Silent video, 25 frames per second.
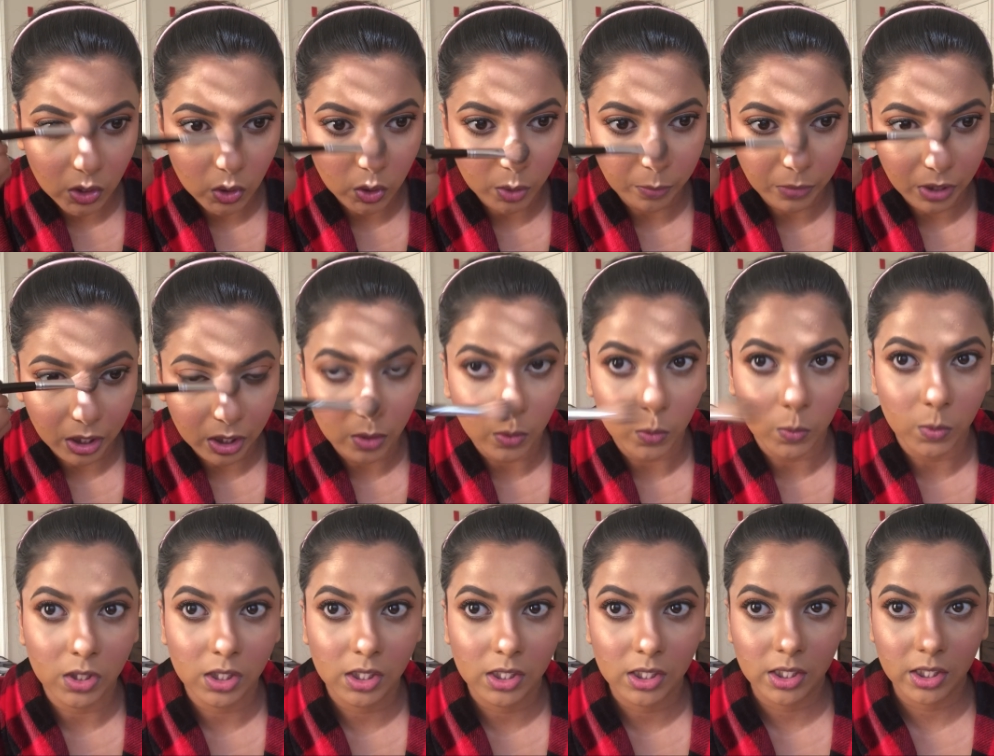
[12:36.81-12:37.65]
on my
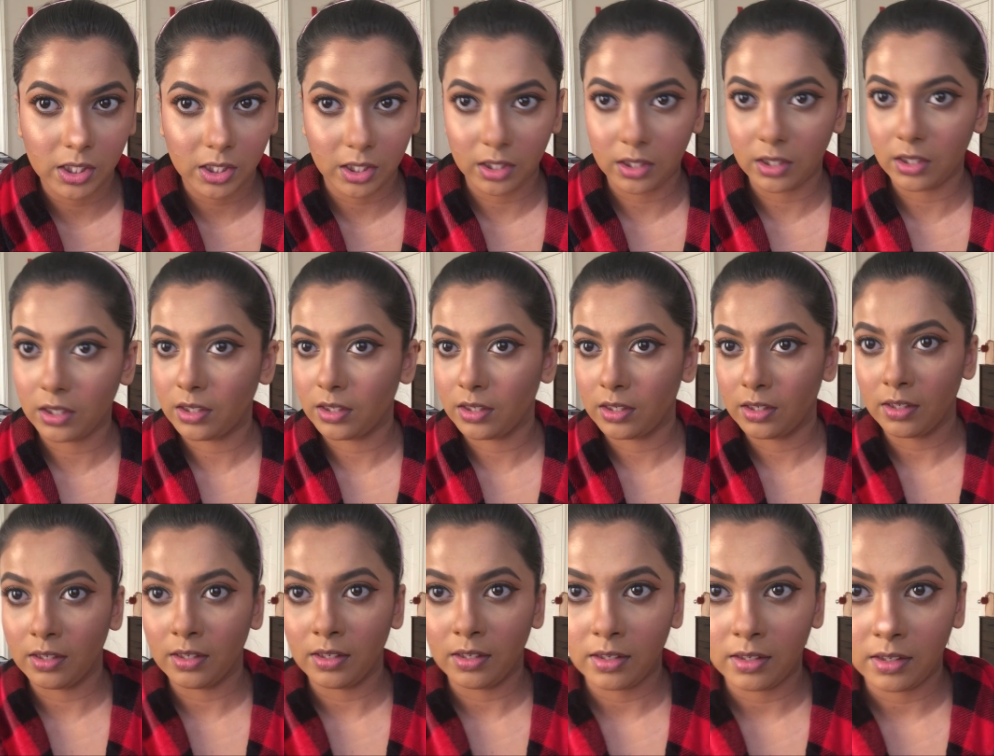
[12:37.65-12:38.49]
nose.
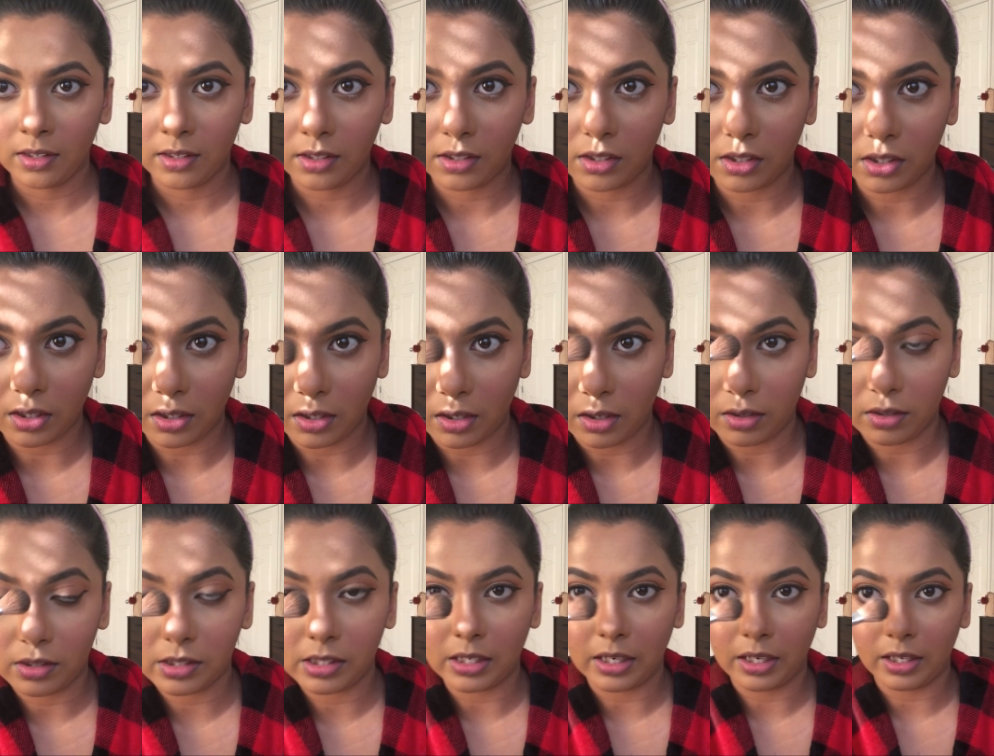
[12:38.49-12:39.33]
So it
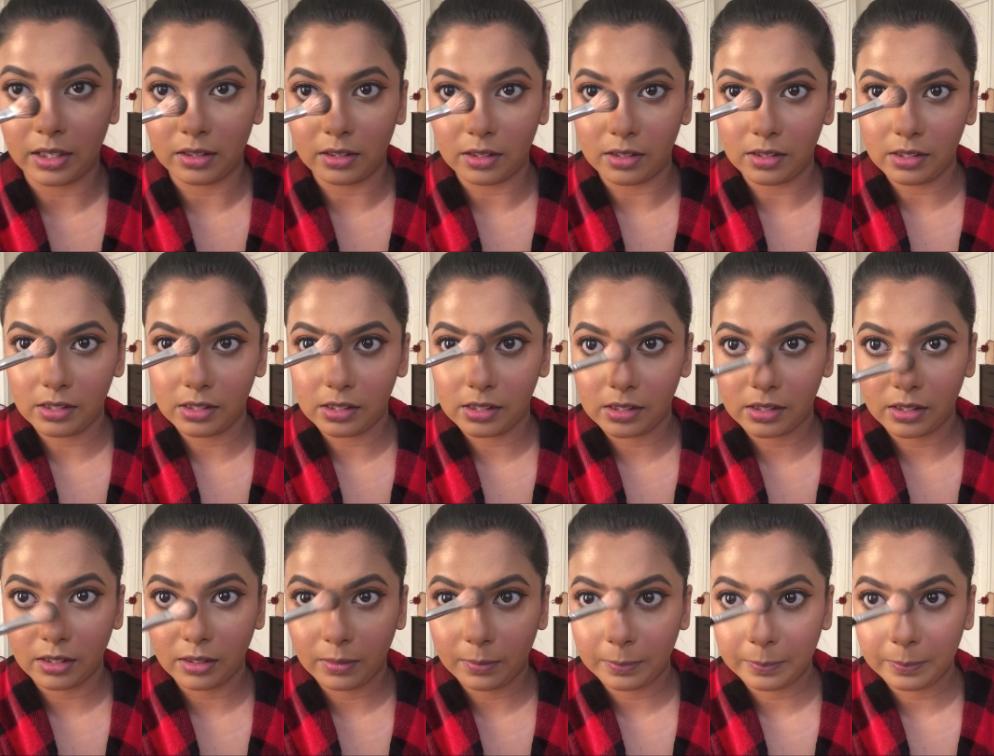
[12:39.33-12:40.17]
looks like this.